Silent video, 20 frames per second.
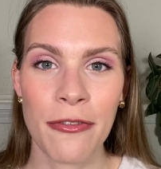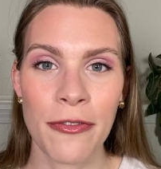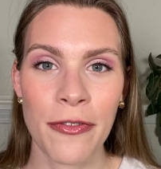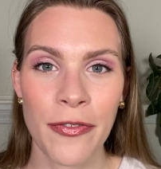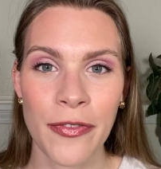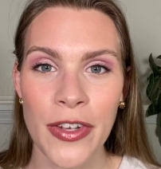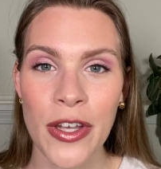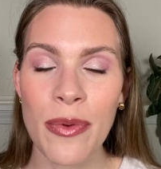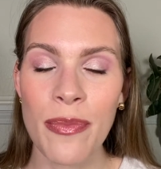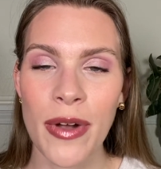
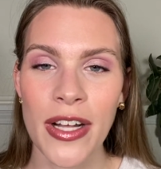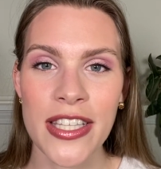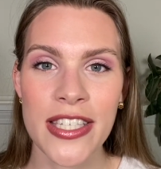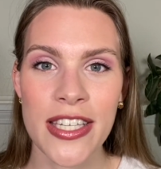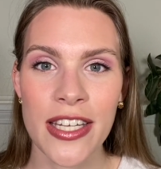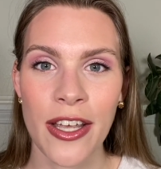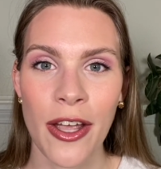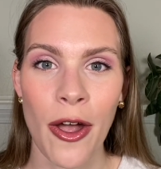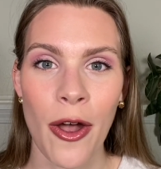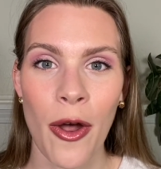few months
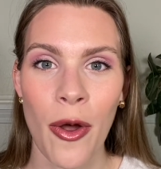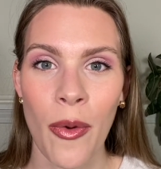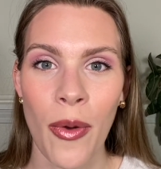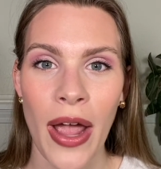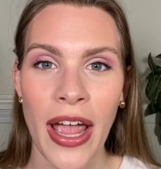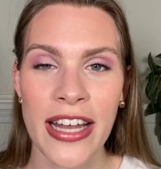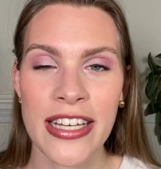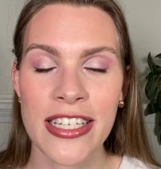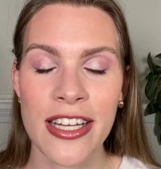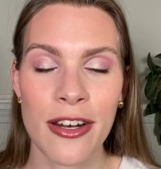ago
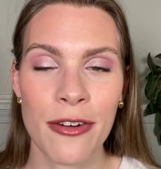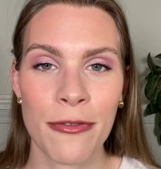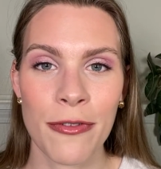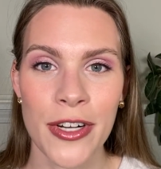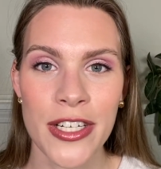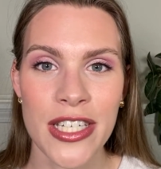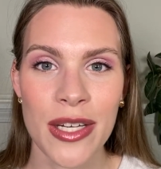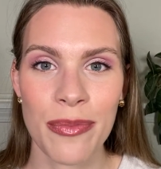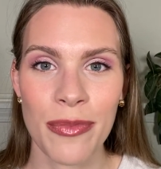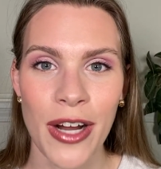and did a
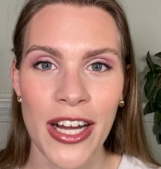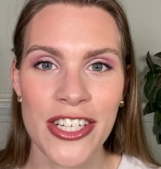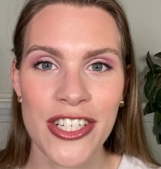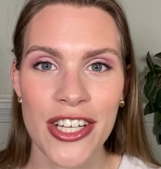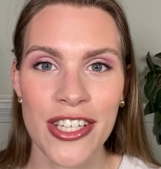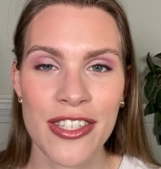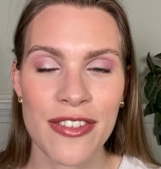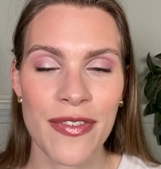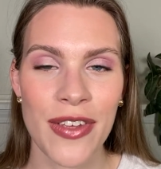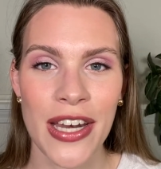first
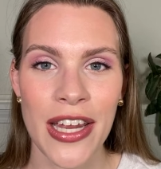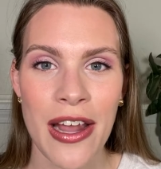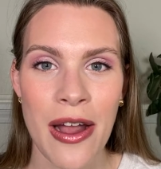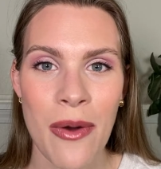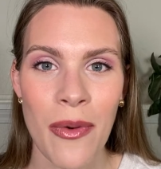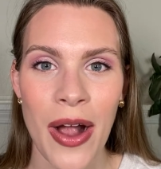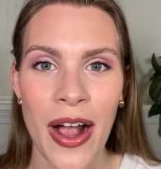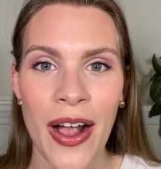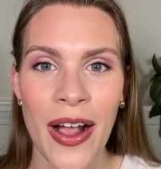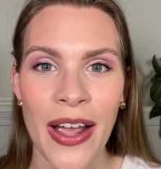impressions video
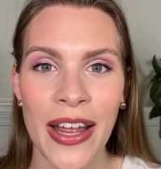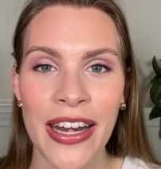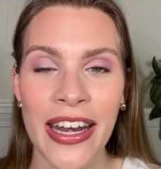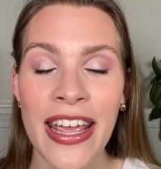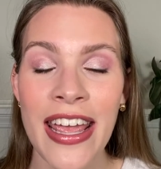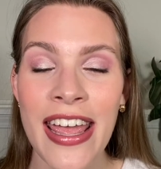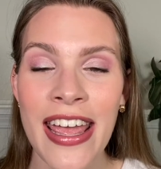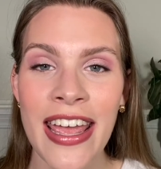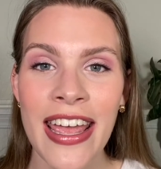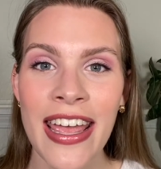on,
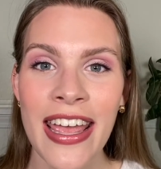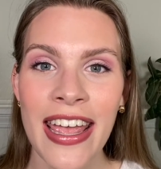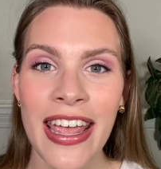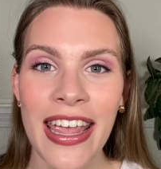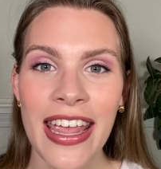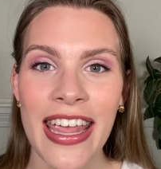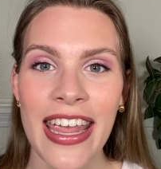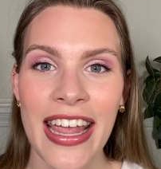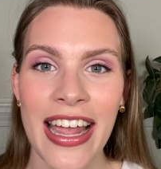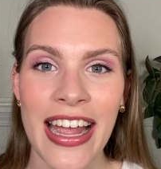
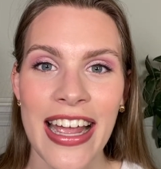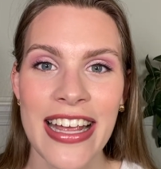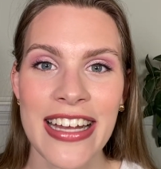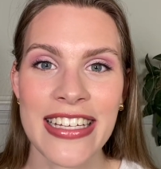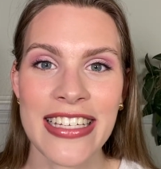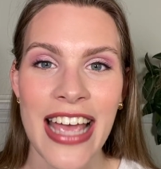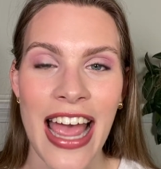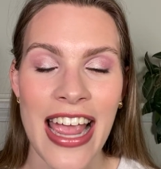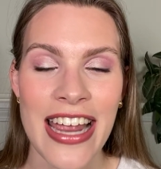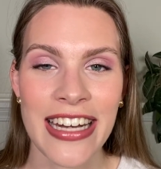and
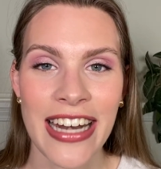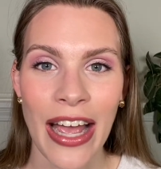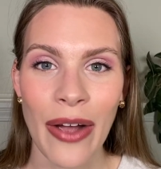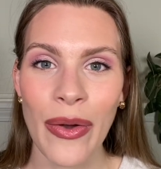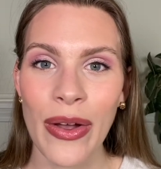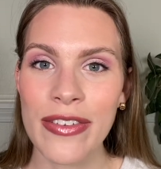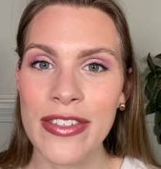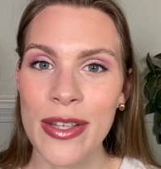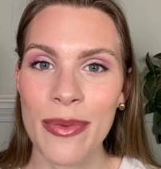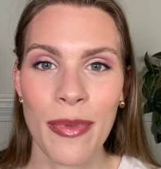I now
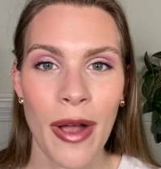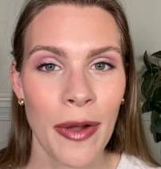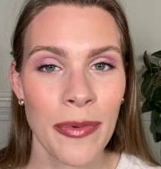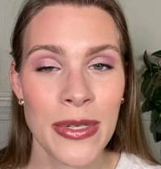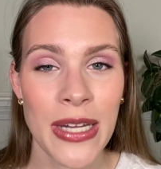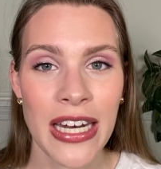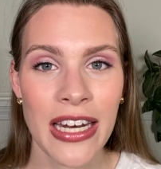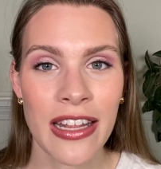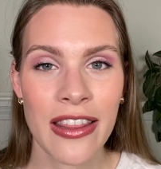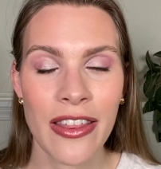have some
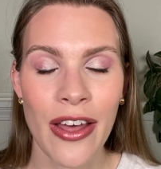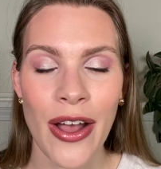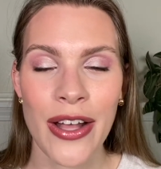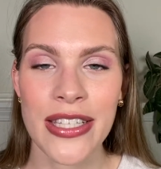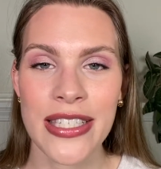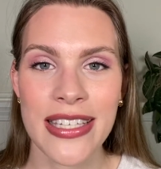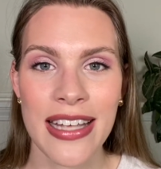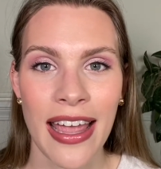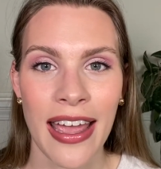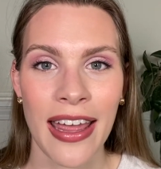updated
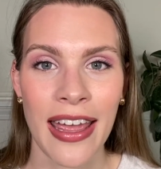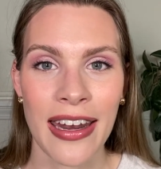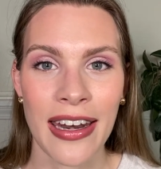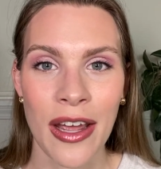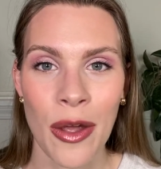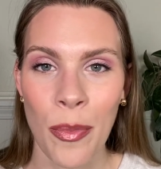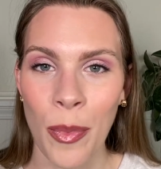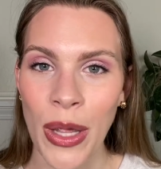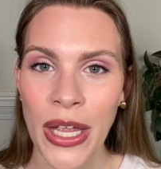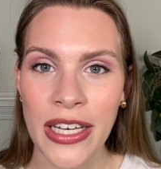thoughts and
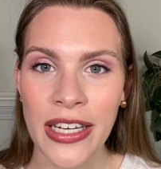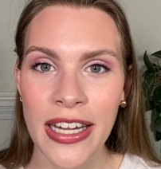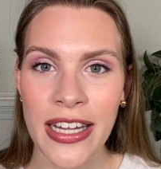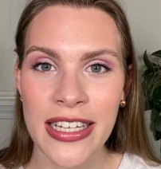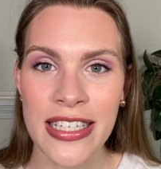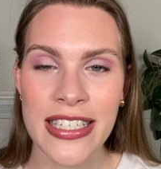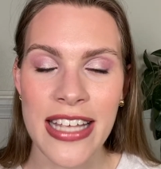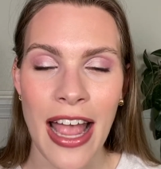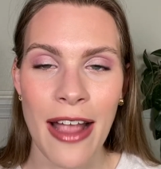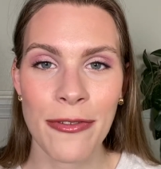
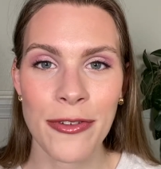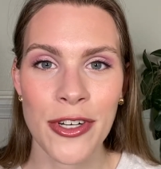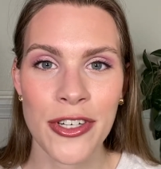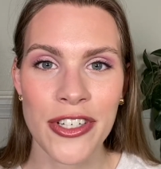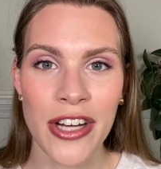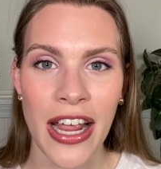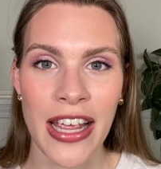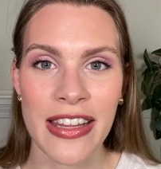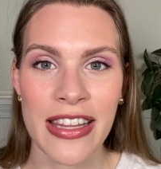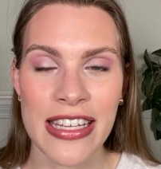opinions after
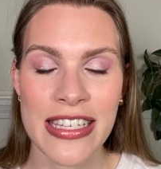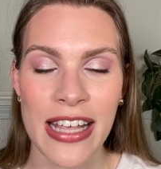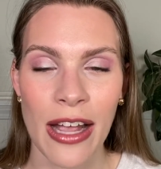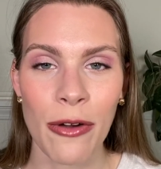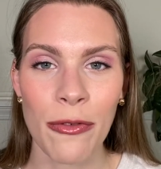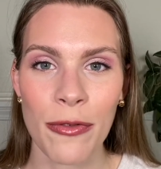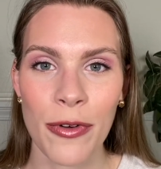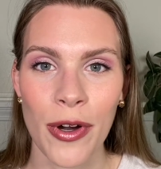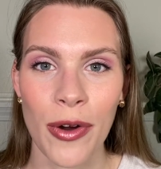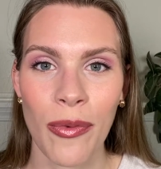trying these
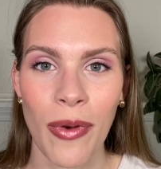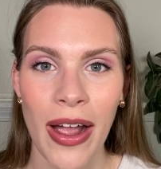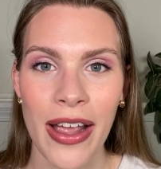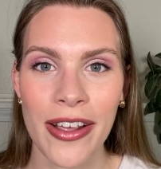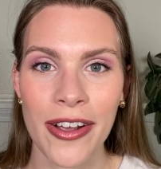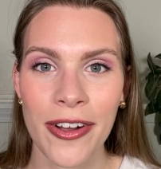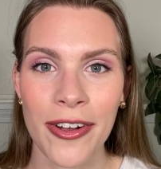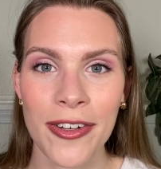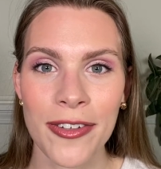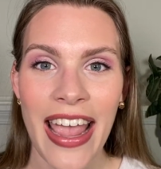out for a
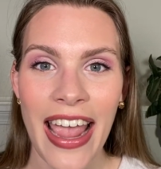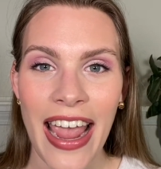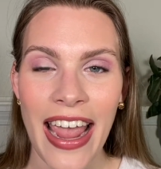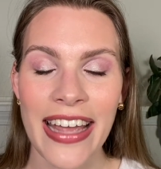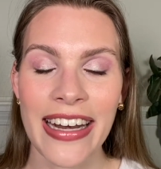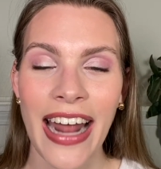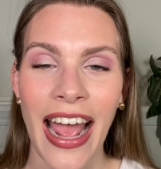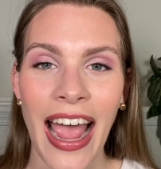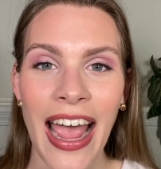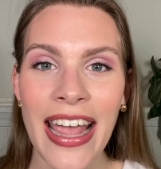while.
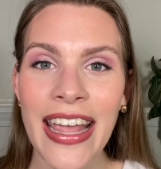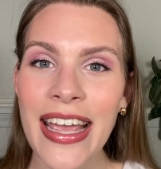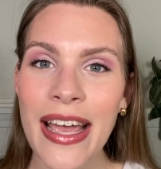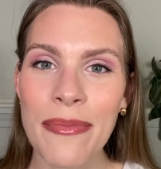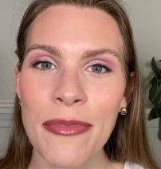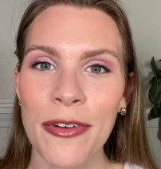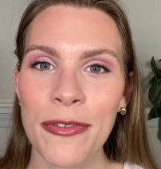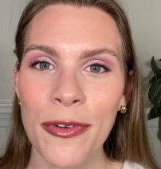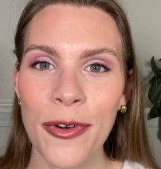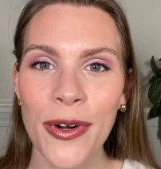And I am
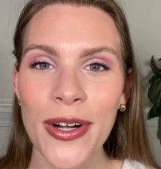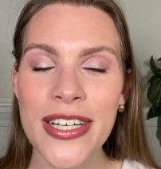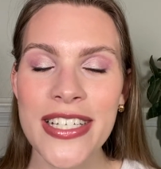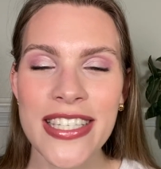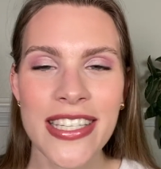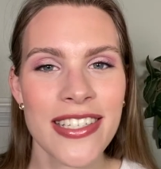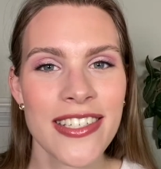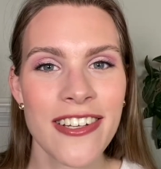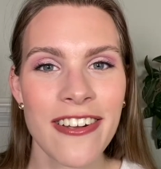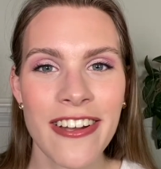of course
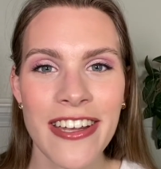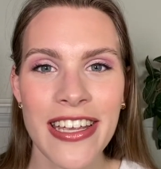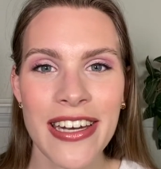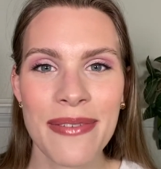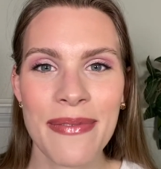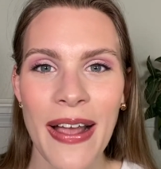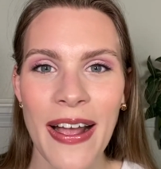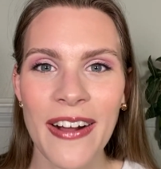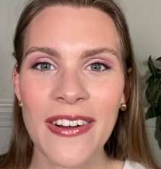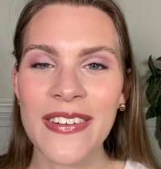talking
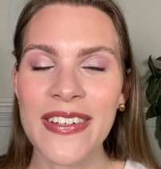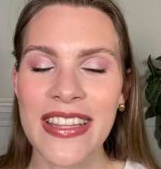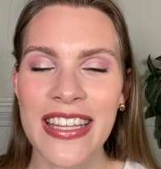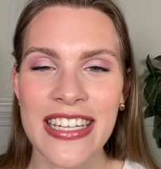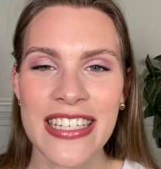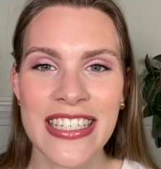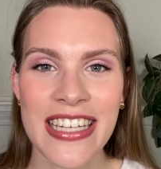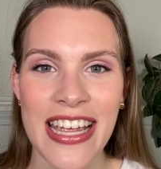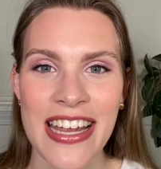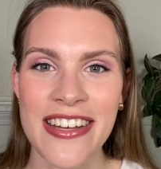about the
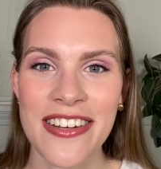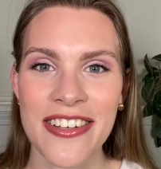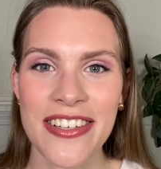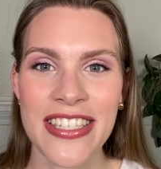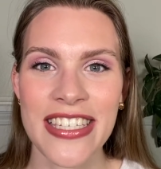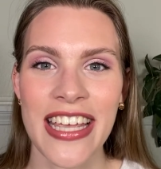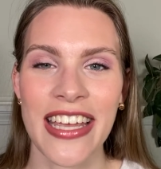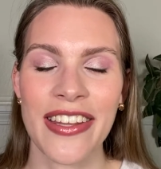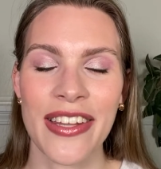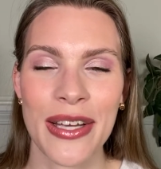Daniel
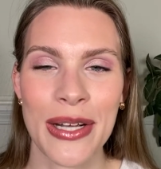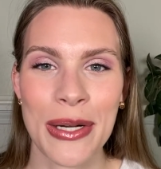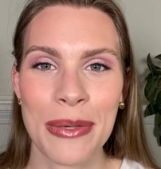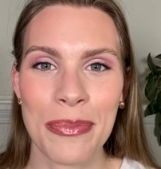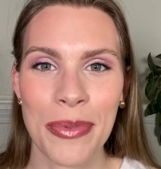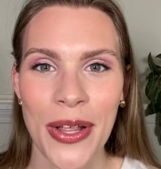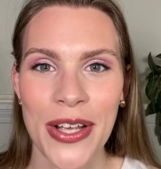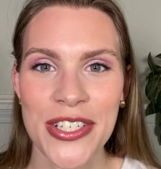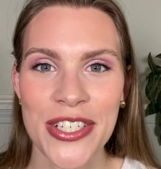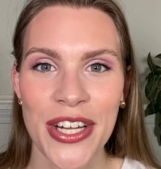Sandler
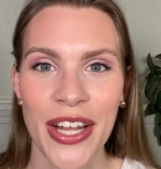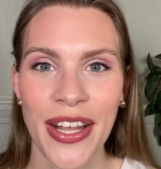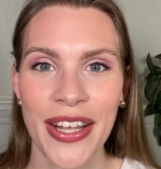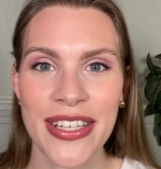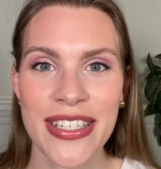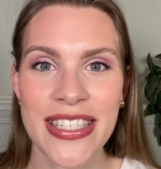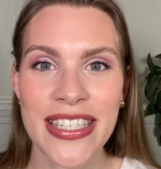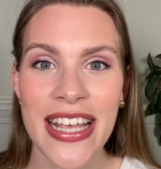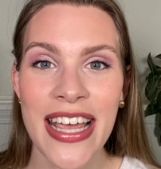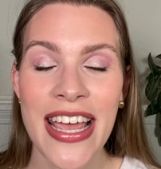
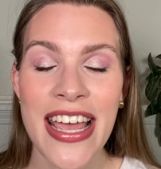blushes.